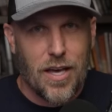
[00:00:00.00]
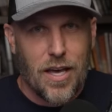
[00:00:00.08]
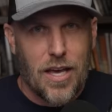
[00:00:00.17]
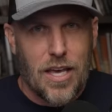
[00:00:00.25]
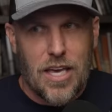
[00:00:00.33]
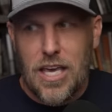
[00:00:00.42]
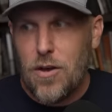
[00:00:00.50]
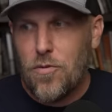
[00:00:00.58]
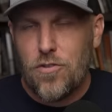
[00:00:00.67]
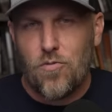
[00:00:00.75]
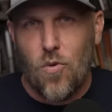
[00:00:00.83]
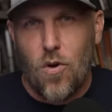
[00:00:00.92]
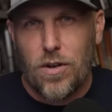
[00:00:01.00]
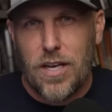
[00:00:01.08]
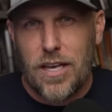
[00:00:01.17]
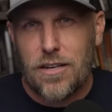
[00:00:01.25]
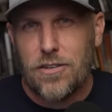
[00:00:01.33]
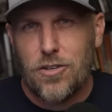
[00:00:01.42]
he was rolling
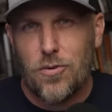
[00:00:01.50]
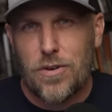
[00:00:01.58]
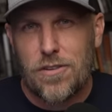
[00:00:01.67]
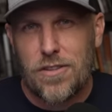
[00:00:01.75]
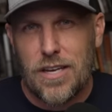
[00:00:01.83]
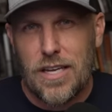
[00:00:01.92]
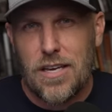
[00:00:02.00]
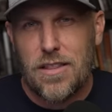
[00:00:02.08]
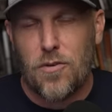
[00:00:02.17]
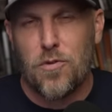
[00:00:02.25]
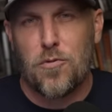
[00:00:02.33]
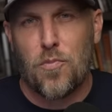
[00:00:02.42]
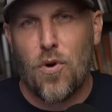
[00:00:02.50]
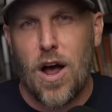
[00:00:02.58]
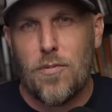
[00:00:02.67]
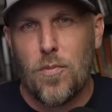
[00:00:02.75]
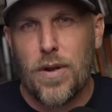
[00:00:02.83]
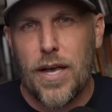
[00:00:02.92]
into a city that was
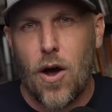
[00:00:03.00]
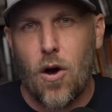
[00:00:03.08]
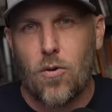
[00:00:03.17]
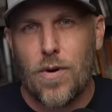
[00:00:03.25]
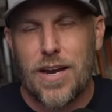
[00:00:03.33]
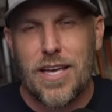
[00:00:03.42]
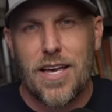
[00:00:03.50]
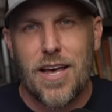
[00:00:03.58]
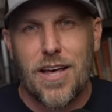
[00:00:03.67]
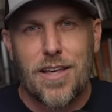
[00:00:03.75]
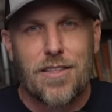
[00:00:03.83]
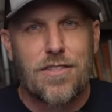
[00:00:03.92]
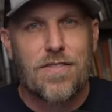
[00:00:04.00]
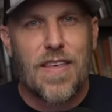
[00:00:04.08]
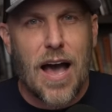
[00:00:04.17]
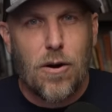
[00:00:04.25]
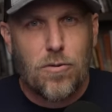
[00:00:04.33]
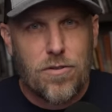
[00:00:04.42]
probably already
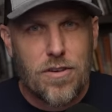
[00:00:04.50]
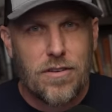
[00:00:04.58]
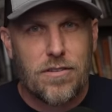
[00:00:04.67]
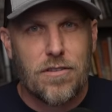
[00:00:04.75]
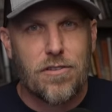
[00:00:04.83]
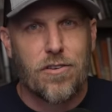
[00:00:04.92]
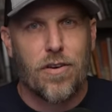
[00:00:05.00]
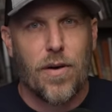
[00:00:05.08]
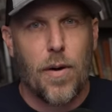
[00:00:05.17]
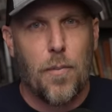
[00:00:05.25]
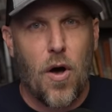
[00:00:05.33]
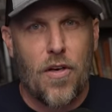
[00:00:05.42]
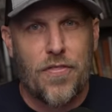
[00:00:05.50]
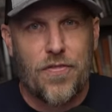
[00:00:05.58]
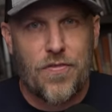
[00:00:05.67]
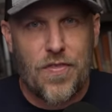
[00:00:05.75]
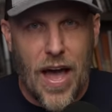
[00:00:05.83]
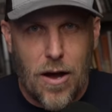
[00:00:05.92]
thousands upon
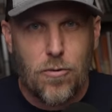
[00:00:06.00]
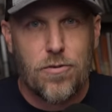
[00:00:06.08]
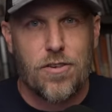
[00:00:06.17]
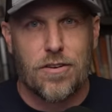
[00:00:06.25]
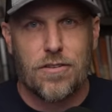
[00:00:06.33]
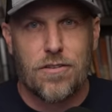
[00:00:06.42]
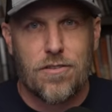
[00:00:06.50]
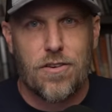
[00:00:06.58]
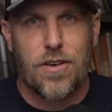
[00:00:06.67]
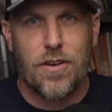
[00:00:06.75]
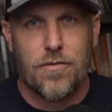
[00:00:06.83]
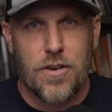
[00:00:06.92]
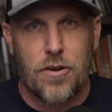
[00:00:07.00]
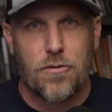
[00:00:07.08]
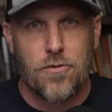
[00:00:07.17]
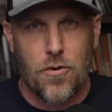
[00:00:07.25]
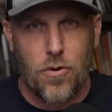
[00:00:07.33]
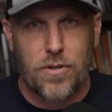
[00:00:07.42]
thousands of years
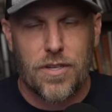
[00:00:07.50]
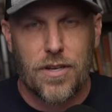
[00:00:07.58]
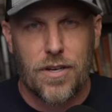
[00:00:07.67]
old.